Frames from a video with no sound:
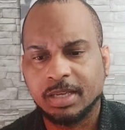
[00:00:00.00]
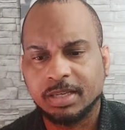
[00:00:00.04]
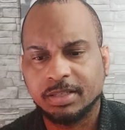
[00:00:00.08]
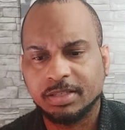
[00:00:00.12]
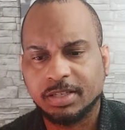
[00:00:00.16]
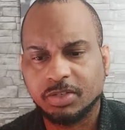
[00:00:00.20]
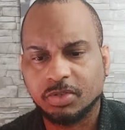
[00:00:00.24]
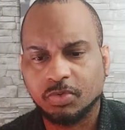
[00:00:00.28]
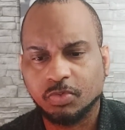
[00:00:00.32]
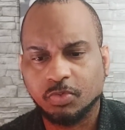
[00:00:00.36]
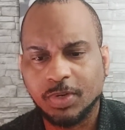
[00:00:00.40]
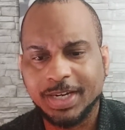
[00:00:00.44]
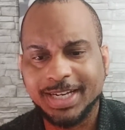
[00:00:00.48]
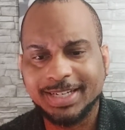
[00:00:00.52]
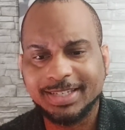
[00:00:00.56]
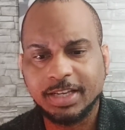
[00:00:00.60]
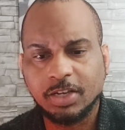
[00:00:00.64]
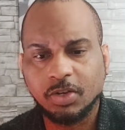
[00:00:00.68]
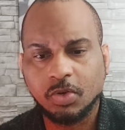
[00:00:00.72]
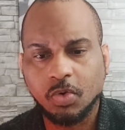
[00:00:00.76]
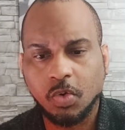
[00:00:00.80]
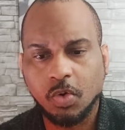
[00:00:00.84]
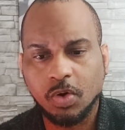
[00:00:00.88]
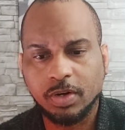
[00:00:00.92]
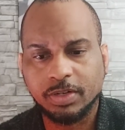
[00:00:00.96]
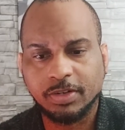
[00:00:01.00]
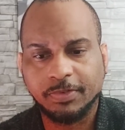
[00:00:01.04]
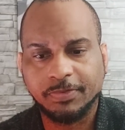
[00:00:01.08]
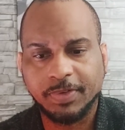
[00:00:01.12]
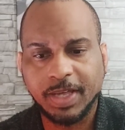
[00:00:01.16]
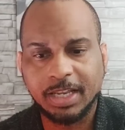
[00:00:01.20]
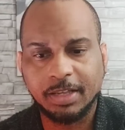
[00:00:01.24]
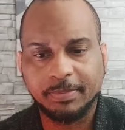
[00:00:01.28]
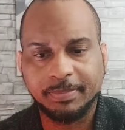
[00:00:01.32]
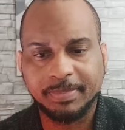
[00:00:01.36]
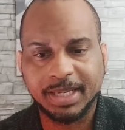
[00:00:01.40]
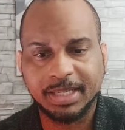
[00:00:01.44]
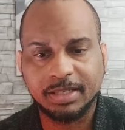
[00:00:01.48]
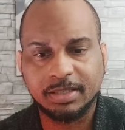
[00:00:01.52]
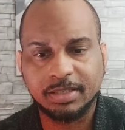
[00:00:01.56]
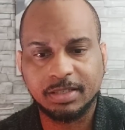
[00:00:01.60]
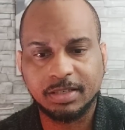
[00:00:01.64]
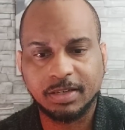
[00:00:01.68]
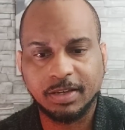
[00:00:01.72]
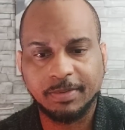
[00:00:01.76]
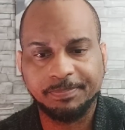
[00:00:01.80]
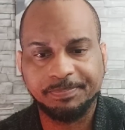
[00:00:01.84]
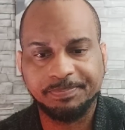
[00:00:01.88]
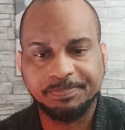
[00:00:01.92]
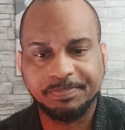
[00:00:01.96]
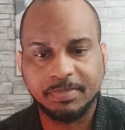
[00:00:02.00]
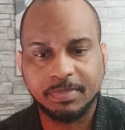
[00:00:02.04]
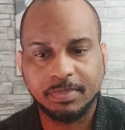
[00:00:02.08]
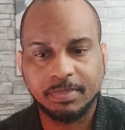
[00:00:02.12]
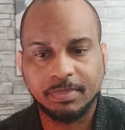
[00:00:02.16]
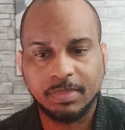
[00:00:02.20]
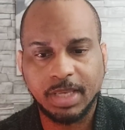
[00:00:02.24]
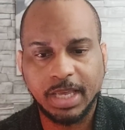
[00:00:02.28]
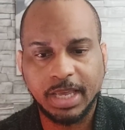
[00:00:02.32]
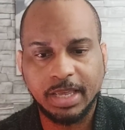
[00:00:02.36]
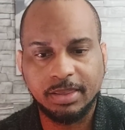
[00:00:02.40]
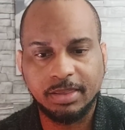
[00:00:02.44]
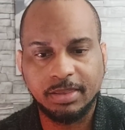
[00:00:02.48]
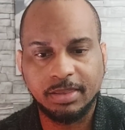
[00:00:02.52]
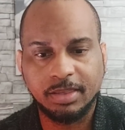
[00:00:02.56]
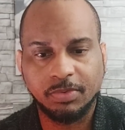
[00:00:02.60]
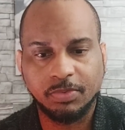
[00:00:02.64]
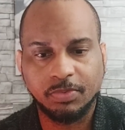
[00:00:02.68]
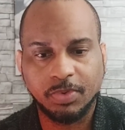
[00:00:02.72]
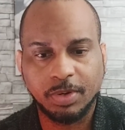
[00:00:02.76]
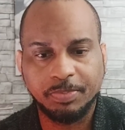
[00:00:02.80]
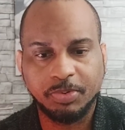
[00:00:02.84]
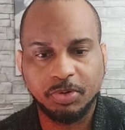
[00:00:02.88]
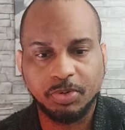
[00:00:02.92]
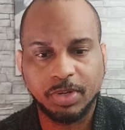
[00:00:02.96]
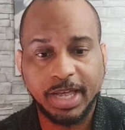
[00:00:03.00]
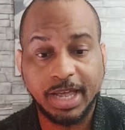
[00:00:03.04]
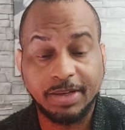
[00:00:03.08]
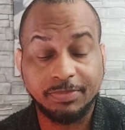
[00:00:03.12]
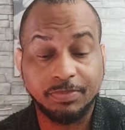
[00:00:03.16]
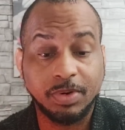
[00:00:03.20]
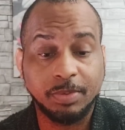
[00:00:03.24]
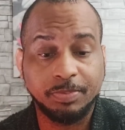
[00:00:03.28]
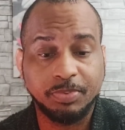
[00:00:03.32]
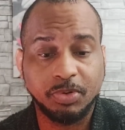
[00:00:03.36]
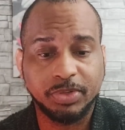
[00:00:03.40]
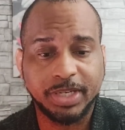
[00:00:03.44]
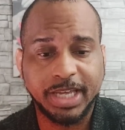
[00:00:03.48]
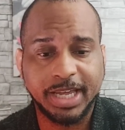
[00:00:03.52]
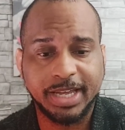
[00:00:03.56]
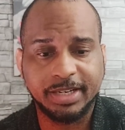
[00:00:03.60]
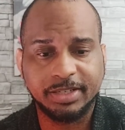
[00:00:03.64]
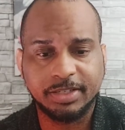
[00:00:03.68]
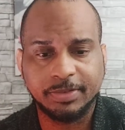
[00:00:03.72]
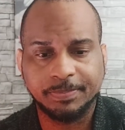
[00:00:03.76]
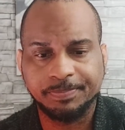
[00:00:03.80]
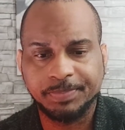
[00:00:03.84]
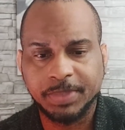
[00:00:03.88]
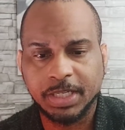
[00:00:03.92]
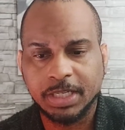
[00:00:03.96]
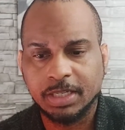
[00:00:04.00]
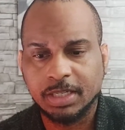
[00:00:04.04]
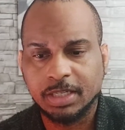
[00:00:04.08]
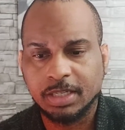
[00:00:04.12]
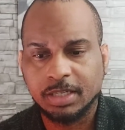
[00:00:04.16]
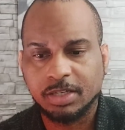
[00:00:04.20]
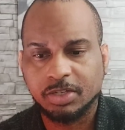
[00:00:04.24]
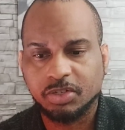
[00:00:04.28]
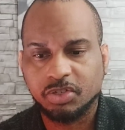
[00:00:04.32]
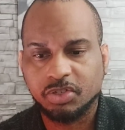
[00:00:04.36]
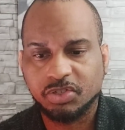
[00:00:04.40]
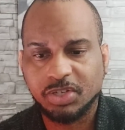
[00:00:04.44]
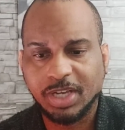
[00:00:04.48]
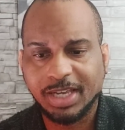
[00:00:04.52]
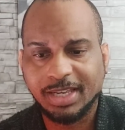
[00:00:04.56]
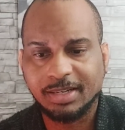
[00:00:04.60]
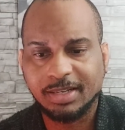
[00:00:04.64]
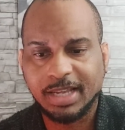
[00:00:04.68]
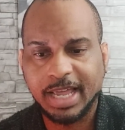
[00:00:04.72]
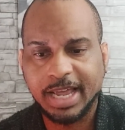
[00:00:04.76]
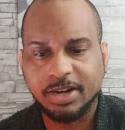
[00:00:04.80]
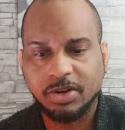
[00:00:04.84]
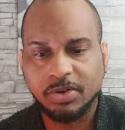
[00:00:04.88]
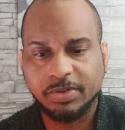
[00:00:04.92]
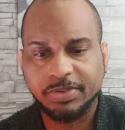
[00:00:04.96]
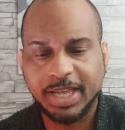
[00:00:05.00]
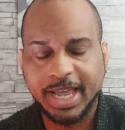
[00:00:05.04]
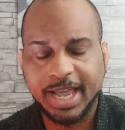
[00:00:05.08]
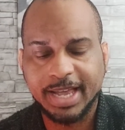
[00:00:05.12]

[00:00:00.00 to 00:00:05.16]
It says recent court developments in the Ripple, Ripple case shed light on